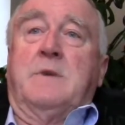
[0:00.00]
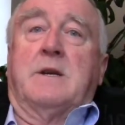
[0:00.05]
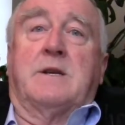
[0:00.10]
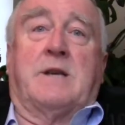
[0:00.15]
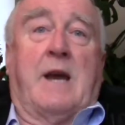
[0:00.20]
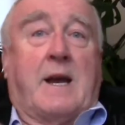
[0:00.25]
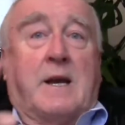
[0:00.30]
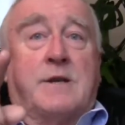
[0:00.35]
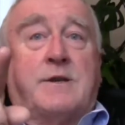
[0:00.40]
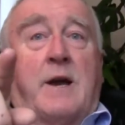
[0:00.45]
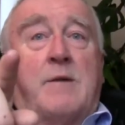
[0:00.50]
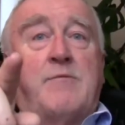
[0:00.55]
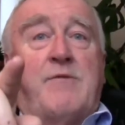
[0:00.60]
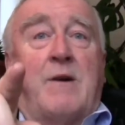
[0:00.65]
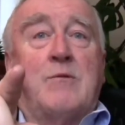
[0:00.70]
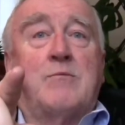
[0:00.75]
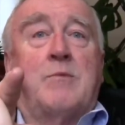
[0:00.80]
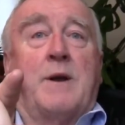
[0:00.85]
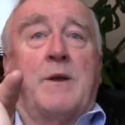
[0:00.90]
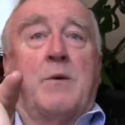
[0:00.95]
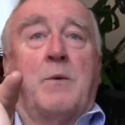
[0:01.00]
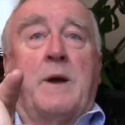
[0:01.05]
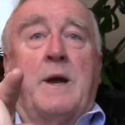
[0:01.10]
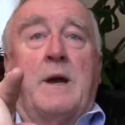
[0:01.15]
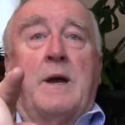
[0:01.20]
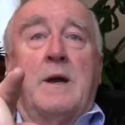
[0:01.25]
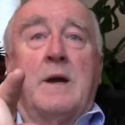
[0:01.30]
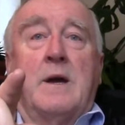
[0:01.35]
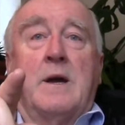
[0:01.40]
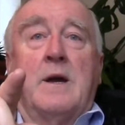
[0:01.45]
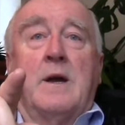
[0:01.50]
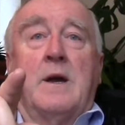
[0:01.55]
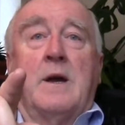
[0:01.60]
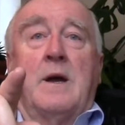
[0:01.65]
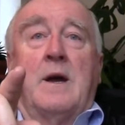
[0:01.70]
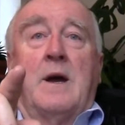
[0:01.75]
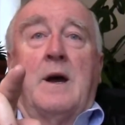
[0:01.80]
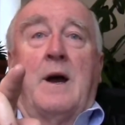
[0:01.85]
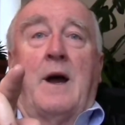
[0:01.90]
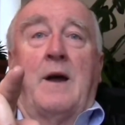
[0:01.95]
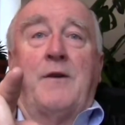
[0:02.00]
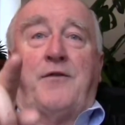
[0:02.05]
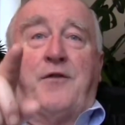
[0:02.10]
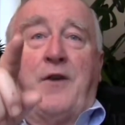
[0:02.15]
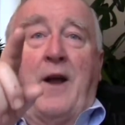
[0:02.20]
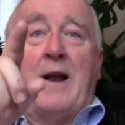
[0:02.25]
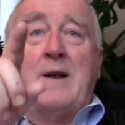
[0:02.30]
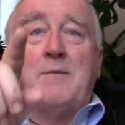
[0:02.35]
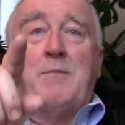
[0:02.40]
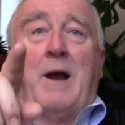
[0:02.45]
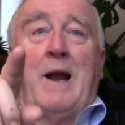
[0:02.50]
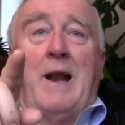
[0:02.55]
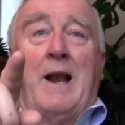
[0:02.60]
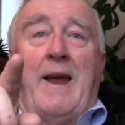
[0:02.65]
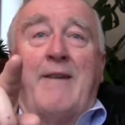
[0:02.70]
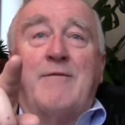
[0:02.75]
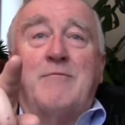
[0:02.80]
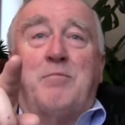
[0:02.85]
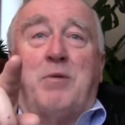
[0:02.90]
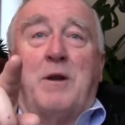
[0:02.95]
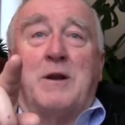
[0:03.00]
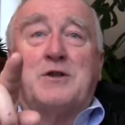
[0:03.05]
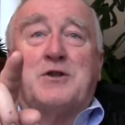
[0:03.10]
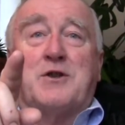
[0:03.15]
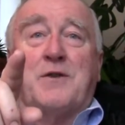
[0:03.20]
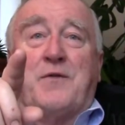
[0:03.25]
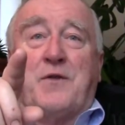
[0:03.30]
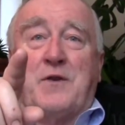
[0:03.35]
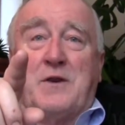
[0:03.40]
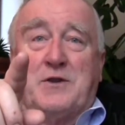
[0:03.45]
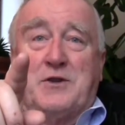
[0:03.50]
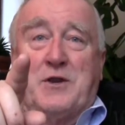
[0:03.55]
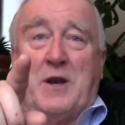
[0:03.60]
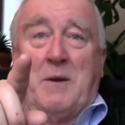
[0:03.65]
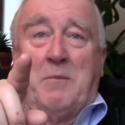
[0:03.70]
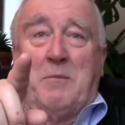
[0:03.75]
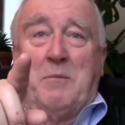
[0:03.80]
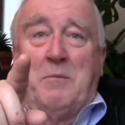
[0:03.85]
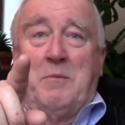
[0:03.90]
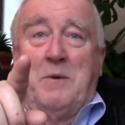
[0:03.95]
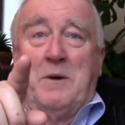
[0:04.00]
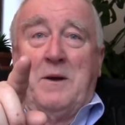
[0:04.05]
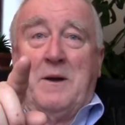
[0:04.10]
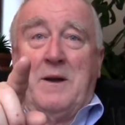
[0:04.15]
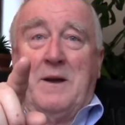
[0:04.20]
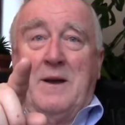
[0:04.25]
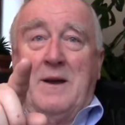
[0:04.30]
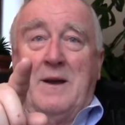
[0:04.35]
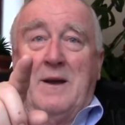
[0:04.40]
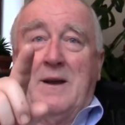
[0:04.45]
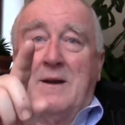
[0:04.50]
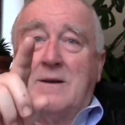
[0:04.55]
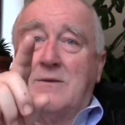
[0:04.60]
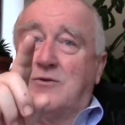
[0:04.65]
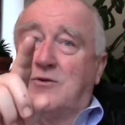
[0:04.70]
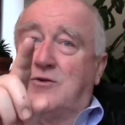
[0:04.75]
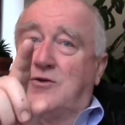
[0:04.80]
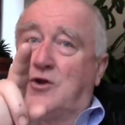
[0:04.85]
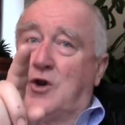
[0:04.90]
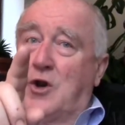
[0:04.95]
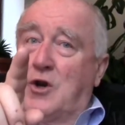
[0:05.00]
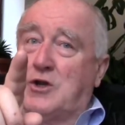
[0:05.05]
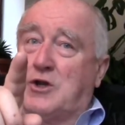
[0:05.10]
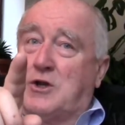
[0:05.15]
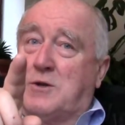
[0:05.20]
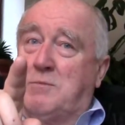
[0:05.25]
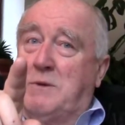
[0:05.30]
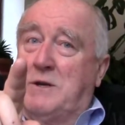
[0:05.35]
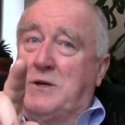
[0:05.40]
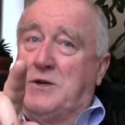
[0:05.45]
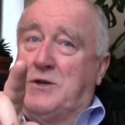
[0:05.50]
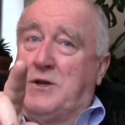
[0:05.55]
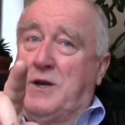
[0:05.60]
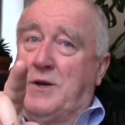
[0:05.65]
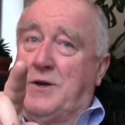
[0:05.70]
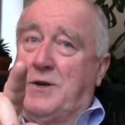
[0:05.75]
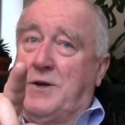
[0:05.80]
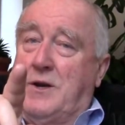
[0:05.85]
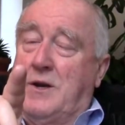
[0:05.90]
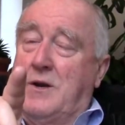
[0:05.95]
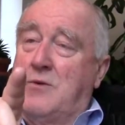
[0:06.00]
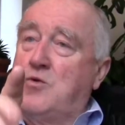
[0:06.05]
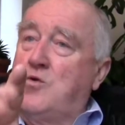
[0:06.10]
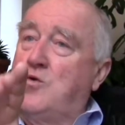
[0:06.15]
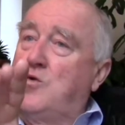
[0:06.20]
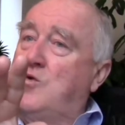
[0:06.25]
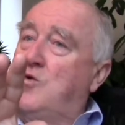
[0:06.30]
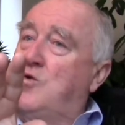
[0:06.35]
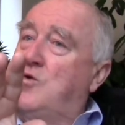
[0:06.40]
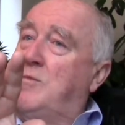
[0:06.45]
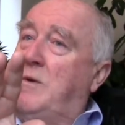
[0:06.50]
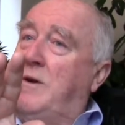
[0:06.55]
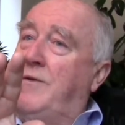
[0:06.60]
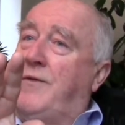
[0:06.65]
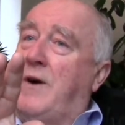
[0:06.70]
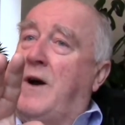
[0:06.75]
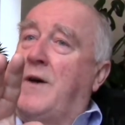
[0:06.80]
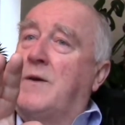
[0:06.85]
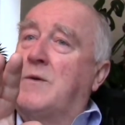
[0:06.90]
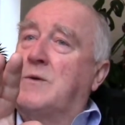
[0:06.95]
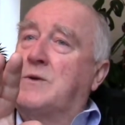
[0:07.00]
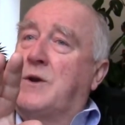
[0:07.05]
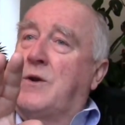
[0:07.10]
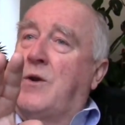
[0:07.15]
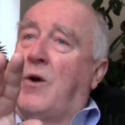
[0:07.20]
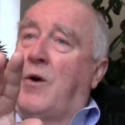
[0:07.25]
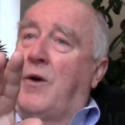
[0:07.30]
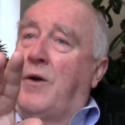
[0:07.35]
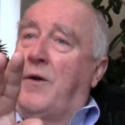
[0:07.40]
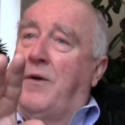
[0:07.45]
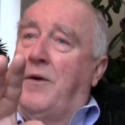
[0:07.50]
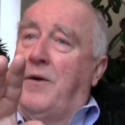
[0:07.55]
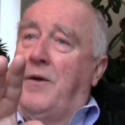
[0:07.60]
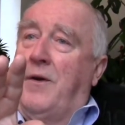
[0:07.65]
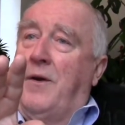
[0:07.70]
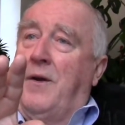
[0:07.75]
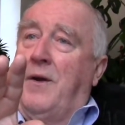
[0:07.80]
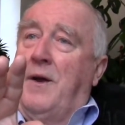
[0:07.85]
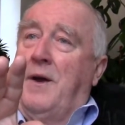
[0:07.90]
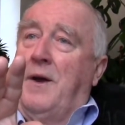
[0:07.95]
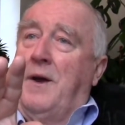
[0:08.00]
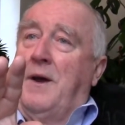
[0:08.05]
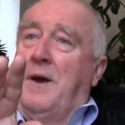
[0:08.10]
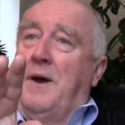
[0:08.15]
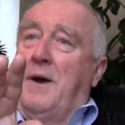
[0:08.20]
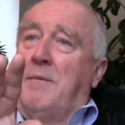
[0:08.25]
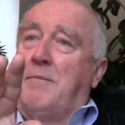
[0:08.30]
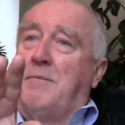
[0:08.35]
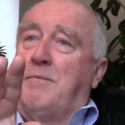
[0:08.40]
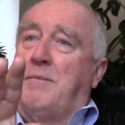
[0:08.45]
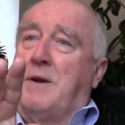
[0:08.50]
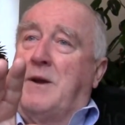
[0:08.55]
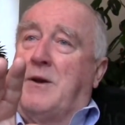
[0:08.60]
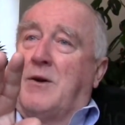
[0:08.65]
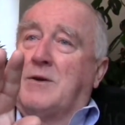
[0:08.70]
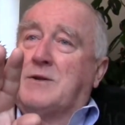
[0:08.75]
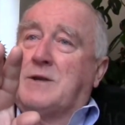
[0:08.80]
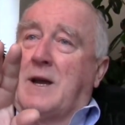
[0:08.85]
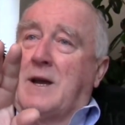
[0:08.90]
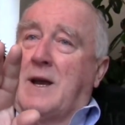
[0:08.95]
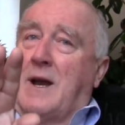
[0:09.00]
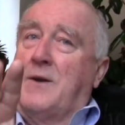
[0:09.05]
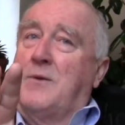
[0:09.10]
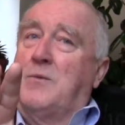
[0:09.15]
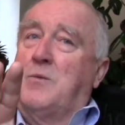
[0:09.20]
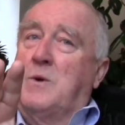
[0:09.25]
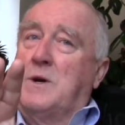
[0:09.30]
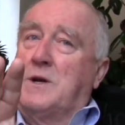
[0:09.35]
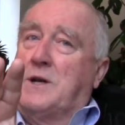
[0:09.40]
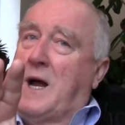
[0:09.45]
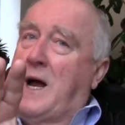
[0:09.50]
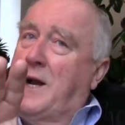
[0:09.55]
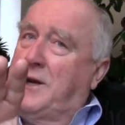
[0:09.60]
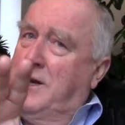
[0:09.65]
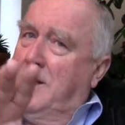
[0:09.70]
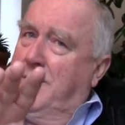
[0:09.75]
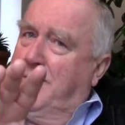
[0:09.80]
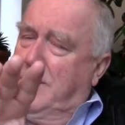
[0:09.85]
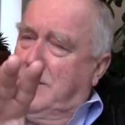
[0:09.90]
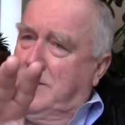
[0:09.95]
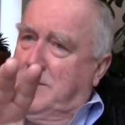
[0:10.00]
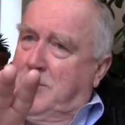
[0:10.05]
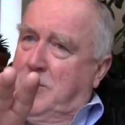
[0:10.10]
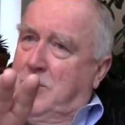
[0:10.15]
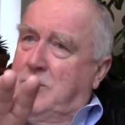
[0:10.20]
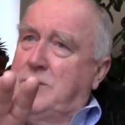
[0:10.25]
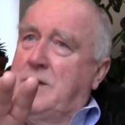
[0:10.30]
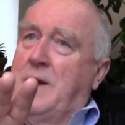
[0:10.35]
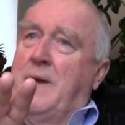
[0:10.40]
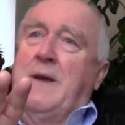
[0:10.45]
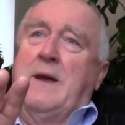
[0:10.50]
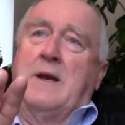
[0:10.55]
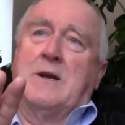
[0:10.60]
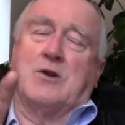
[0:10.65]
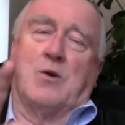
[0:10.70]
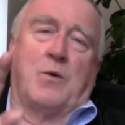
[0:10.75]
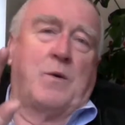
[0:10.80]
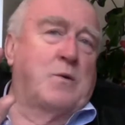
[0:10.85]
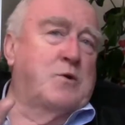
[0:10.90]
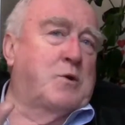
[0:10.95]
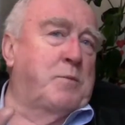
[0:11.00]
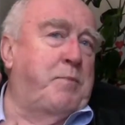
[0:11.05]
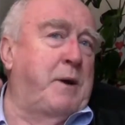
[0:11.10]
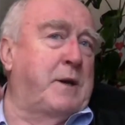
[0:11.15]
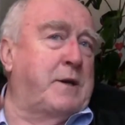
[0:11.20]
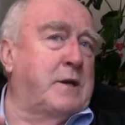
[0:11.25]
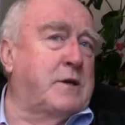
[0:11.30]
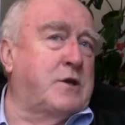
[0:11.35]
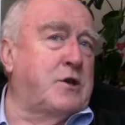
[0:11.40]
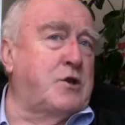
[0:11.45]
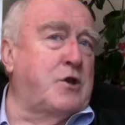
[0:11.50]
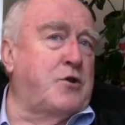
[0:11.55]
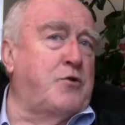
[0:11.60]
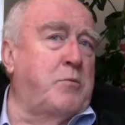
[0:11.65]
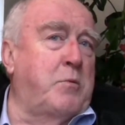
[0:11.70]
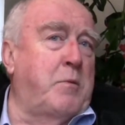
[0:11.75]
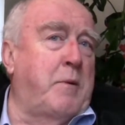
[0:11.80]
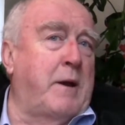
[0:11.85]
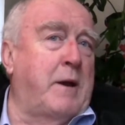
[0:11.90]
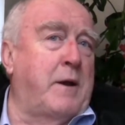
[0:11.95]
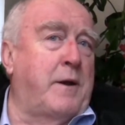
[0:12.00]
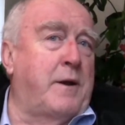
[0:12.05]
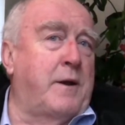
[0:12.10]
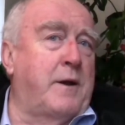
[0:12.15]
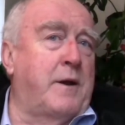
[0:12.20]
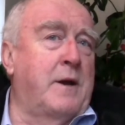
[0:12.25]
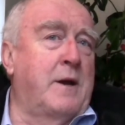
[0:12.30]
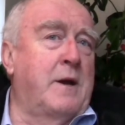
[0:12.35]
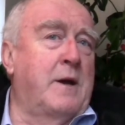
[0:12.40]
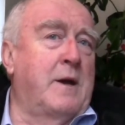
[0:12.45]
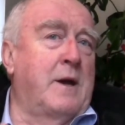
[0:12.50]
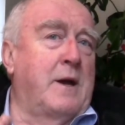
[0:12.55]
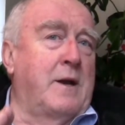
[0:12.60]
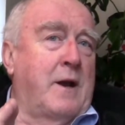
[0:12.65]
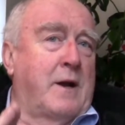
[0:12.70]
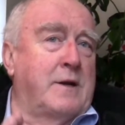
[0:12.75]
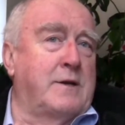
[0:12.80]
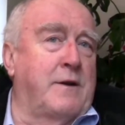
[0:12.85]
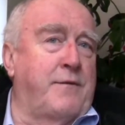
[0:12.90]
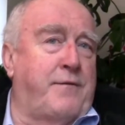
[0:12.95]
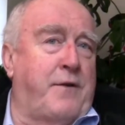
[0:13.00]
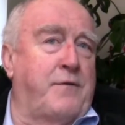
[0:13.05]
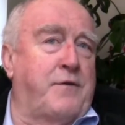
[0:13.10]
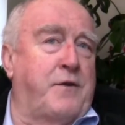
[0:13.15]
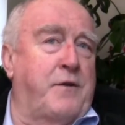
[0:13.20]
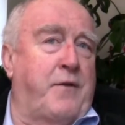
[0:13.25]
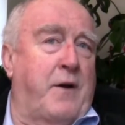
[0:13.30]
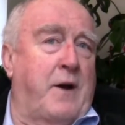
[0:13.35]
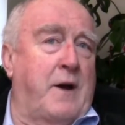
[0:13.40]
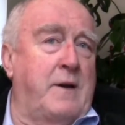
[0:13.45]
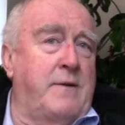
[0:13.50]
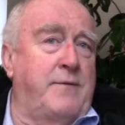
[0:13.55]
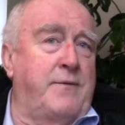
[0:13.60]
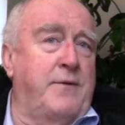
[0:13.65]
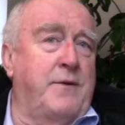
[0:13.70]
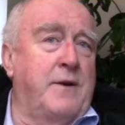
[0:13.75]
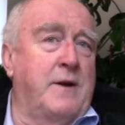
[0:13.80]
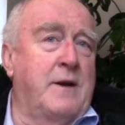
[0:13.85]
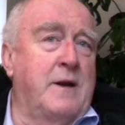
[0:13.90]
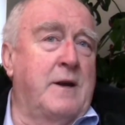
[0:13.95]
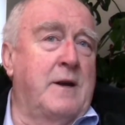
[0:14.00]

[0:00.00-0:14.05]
Second time round, by the way. I failed by eleven plus the first time. Just missed it. My father was annoyed, because I hadn't worked hard enough, I suppose. So there was a big decision to be made in nineteen fifty-five,